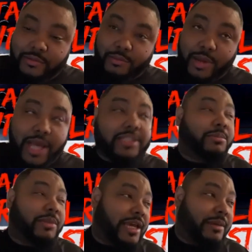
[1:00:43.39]

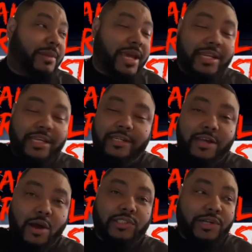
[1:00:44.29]
possibly at Mania,
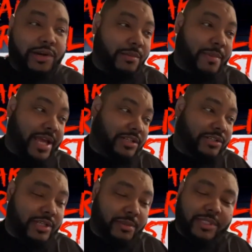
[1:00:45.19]
costing her the match or
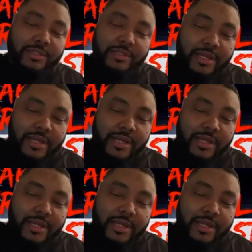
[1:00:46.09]
something.